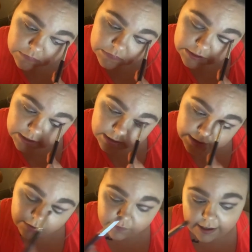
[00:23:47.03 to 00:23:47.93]
kind of like
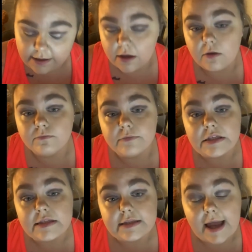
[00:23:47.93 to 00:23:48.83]
a radio,
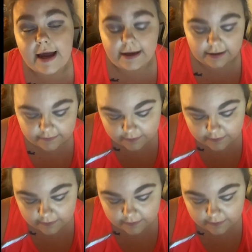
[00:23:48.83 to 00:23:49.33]
it's static,